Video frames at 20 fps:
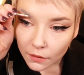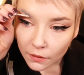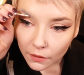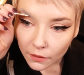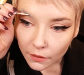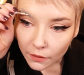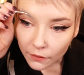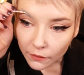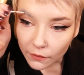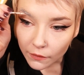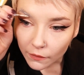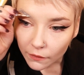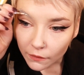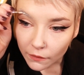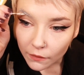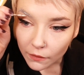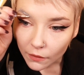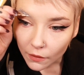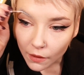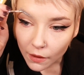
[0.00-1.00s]
because this
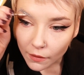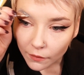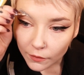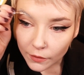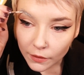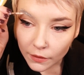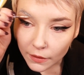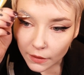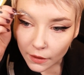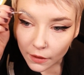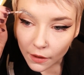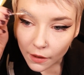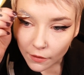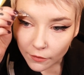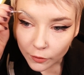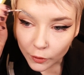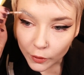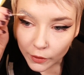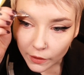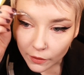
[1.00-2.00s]
is not really
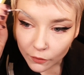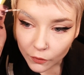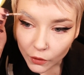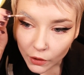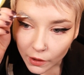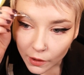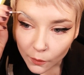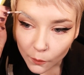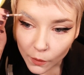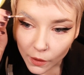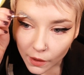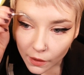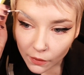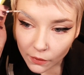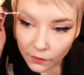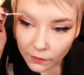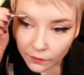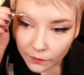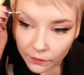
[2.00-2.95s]
covering very well.